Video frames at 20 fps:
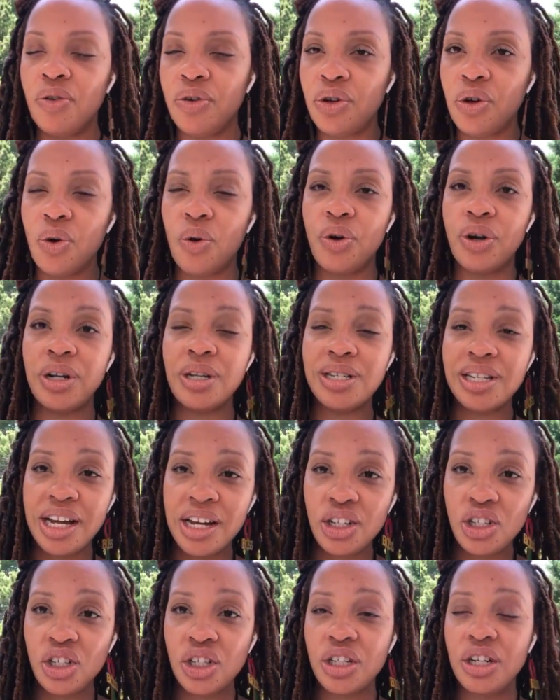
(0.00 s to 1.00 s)
on your
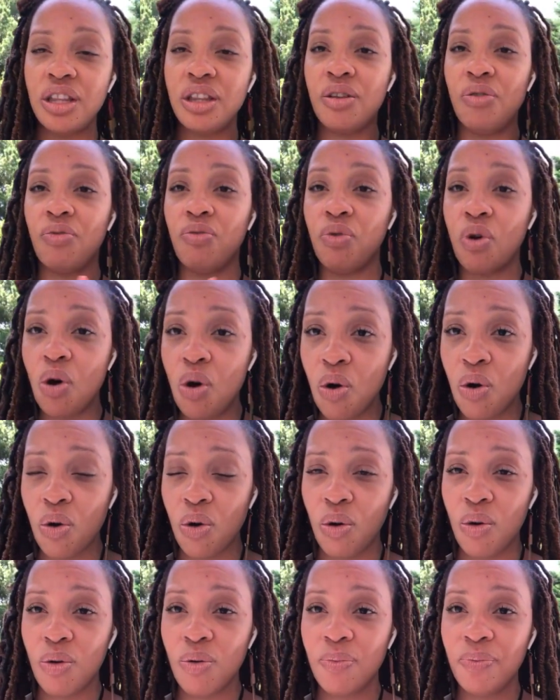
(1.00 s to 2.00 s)
organization and the
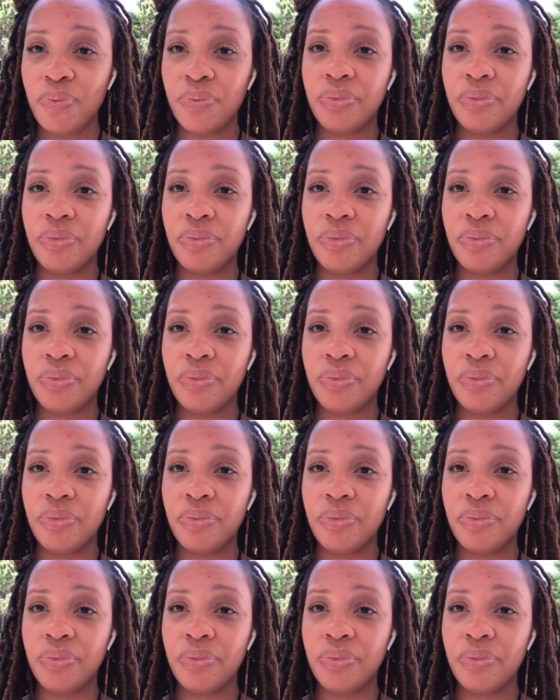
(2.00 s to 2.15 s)
role